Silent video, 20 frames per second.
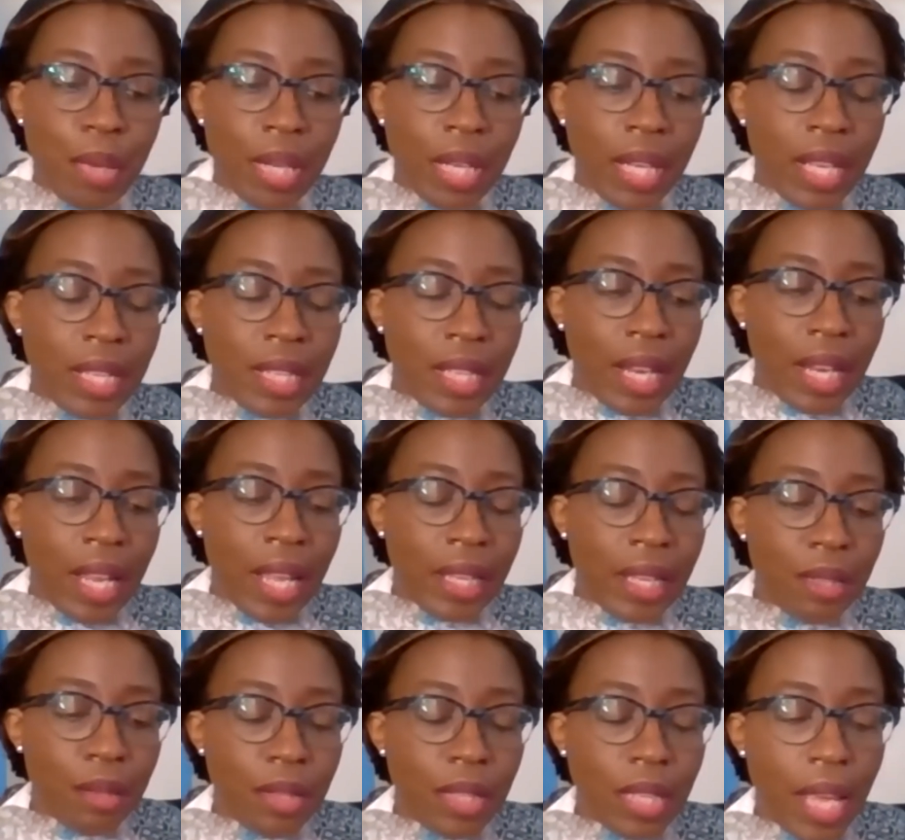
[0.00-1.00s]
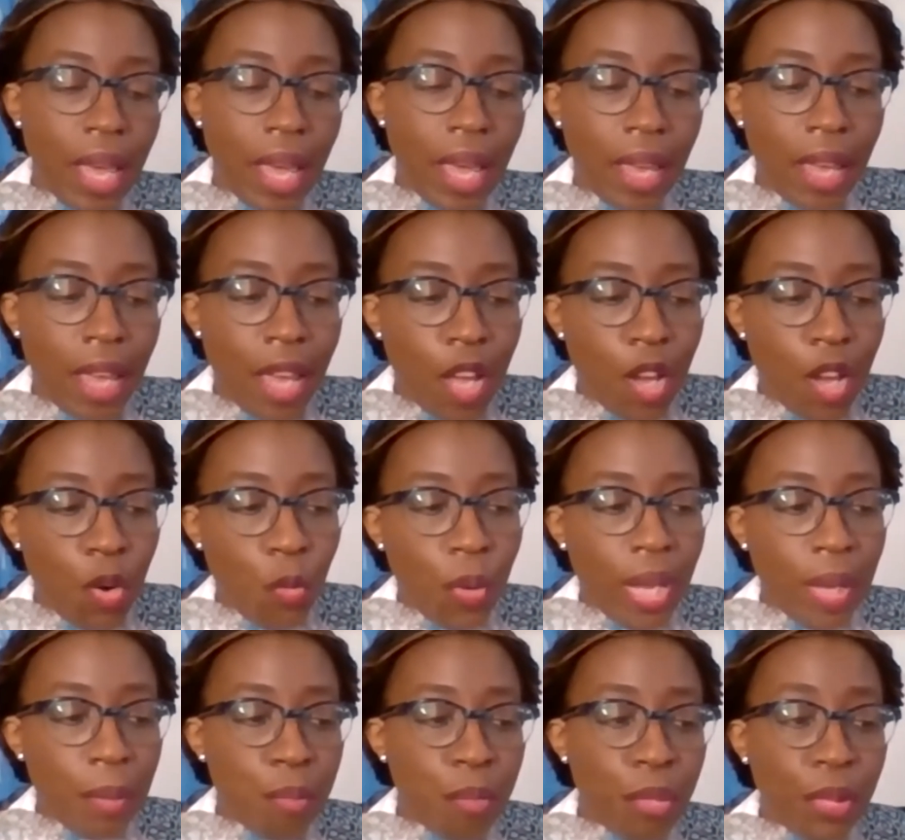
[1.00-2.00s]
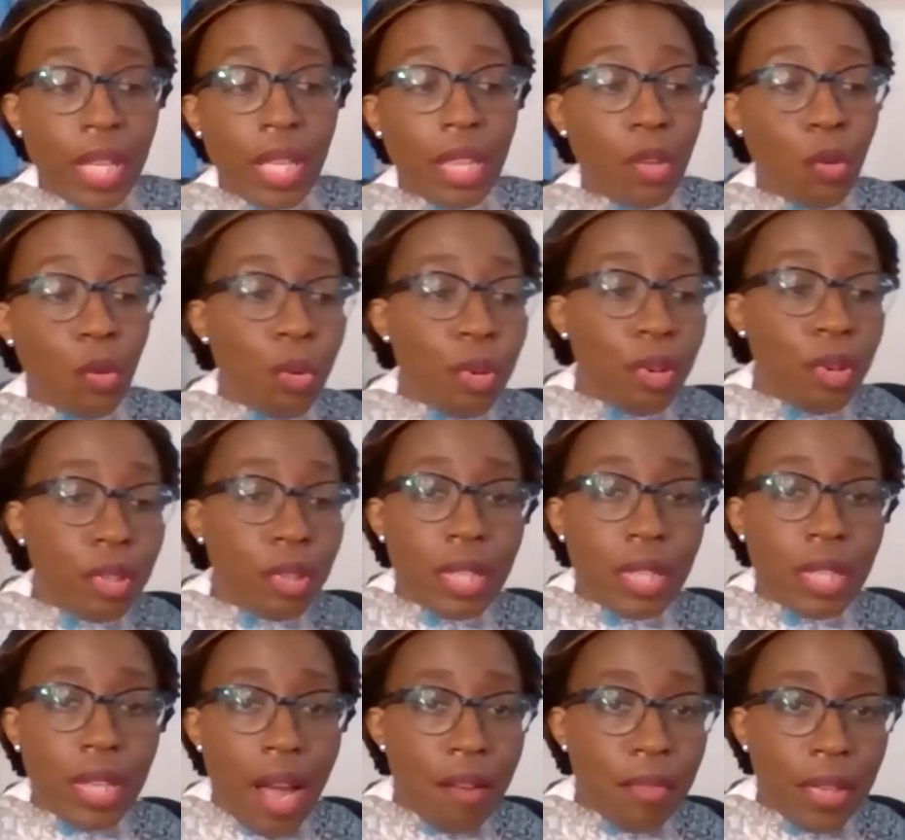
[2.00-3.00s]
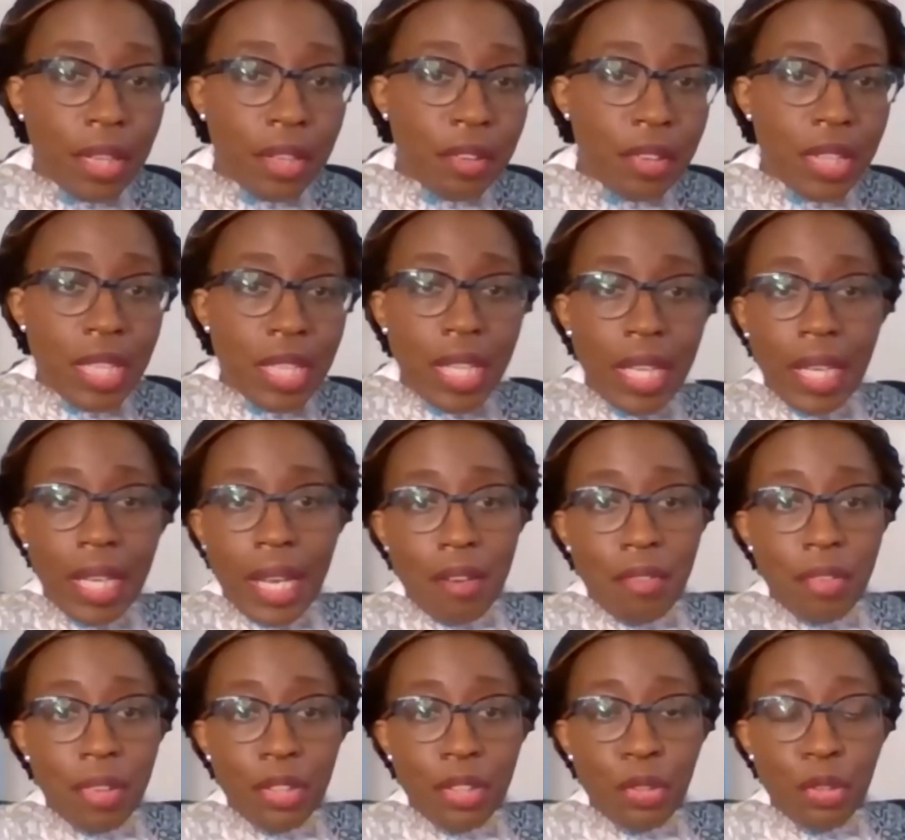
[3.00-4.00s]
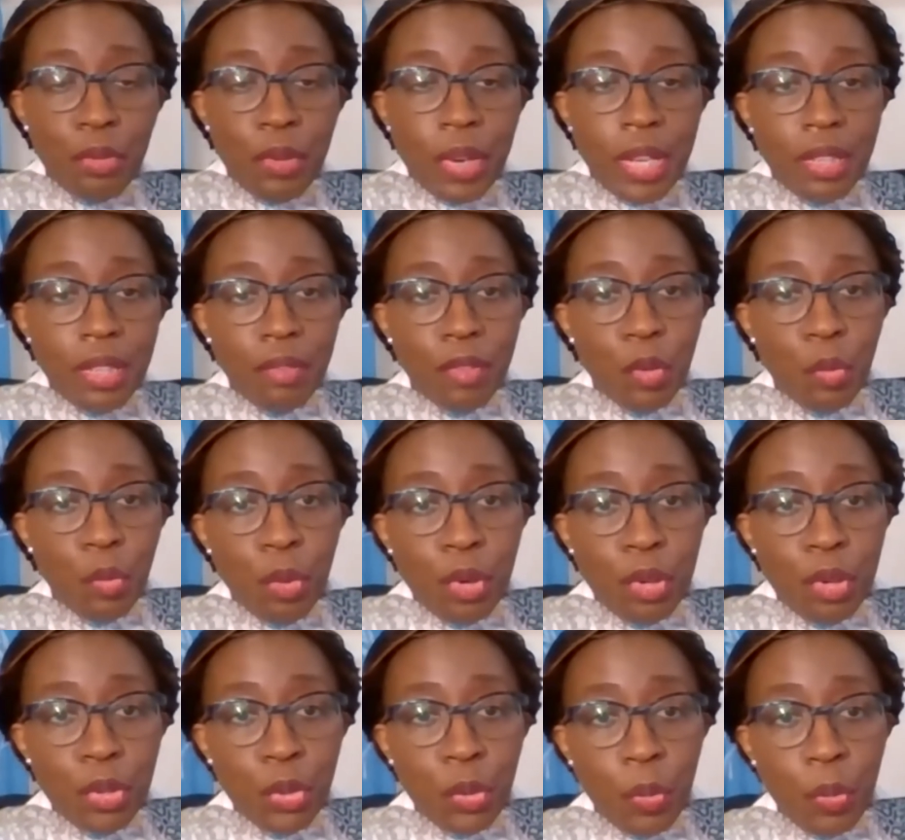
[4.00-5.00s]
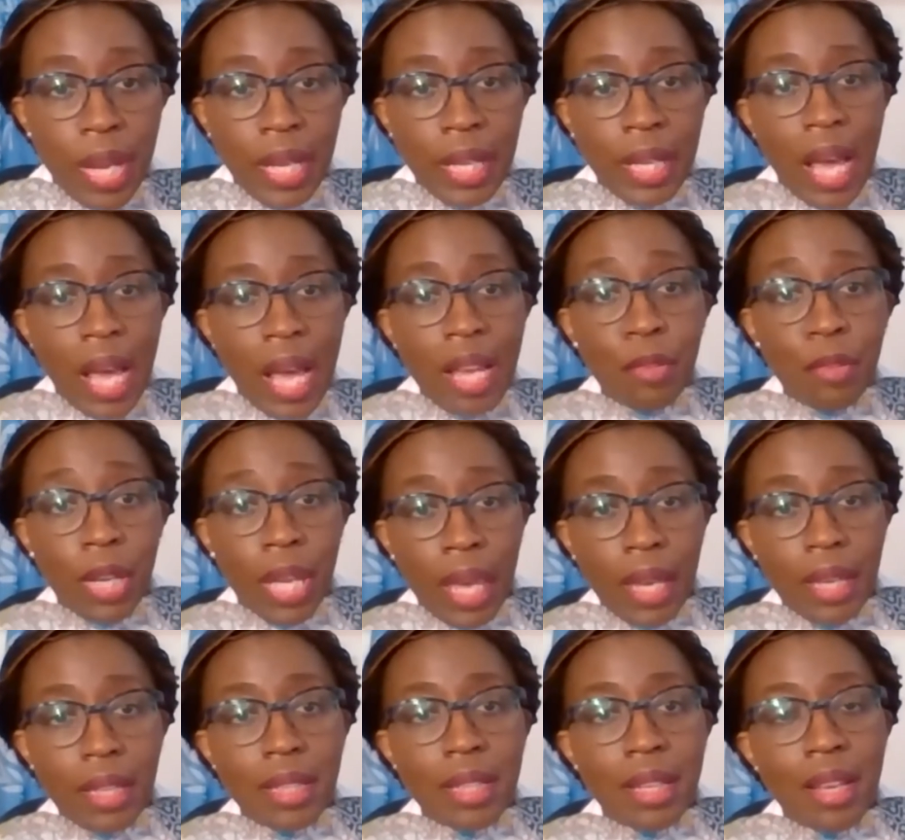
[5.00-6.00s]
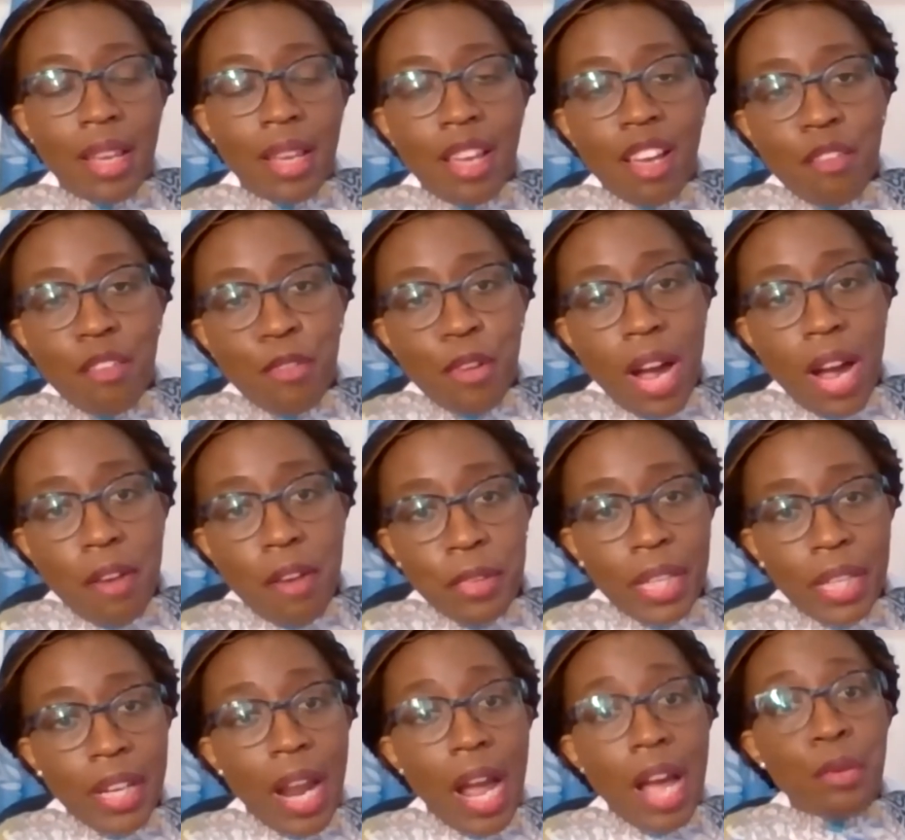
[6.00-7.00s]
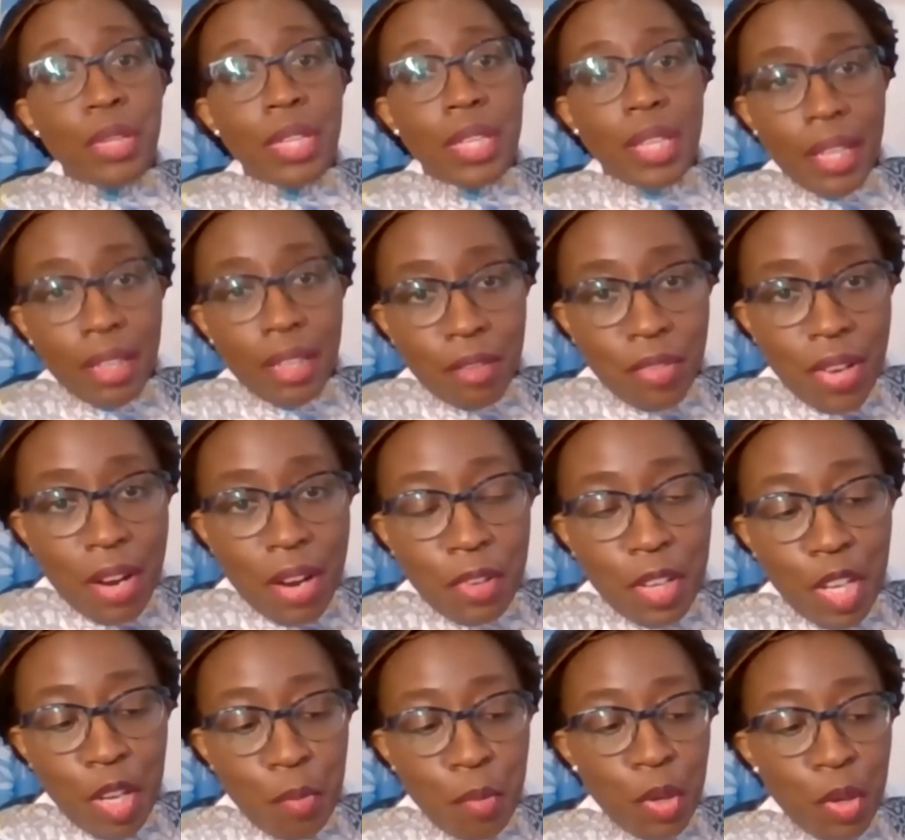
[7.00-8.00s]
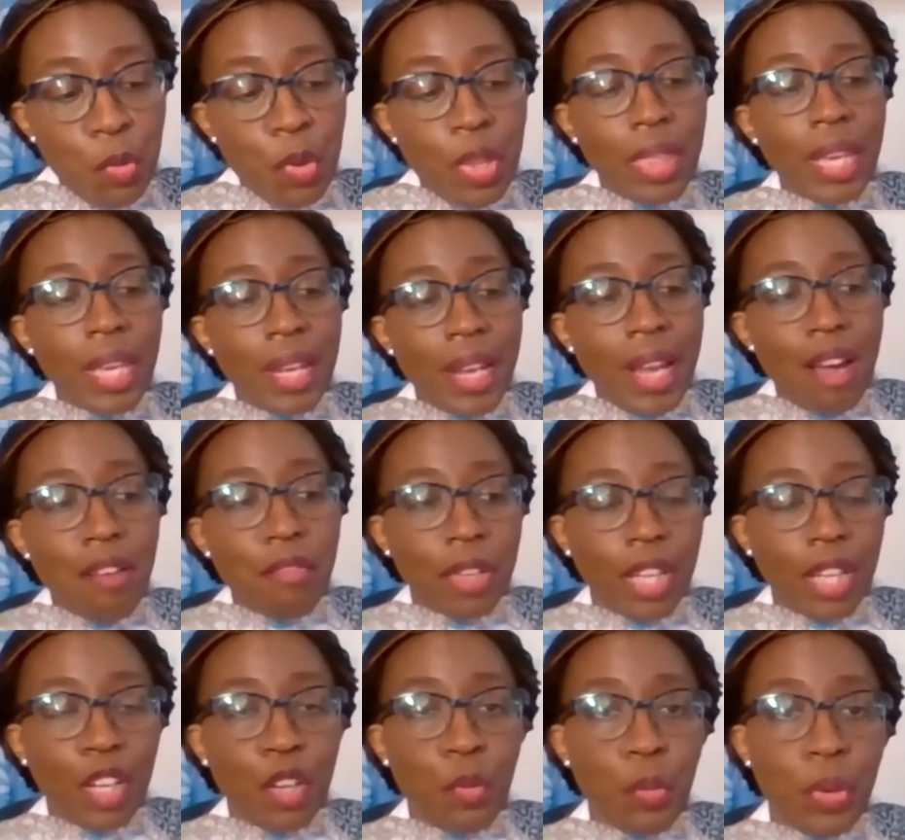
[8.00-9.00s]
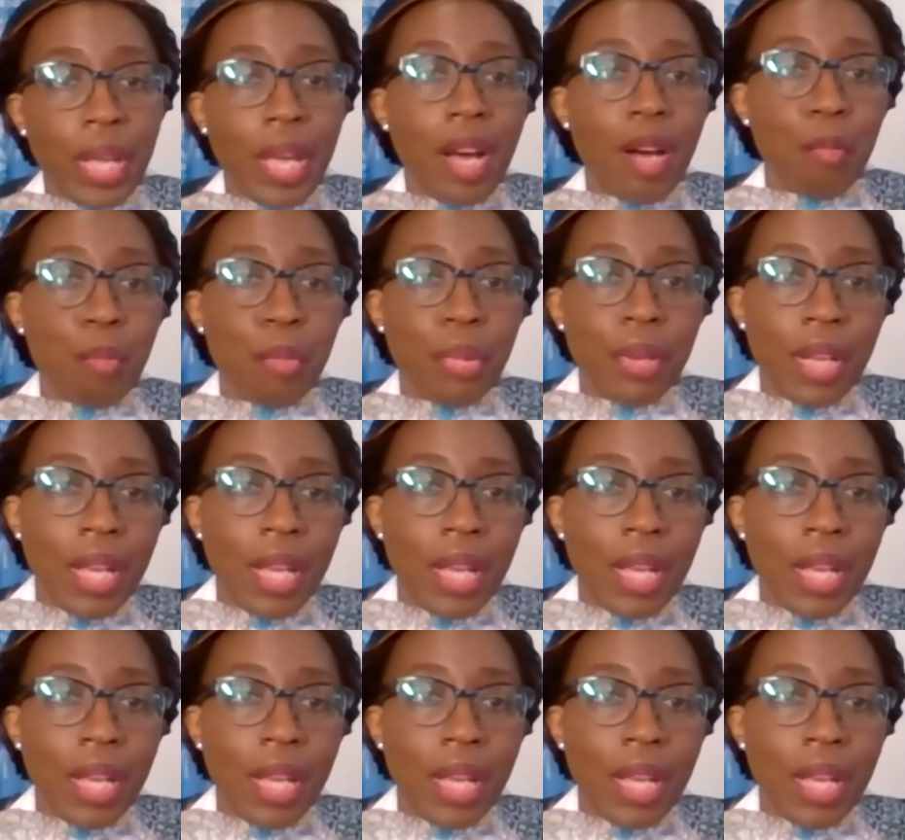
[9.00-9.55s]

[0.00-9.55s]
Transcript: And as I like to say, we bring the world to Africa and take Africa to the rest of the world. So we are an advocate for Africa outside of Africa, but within Africa, we help.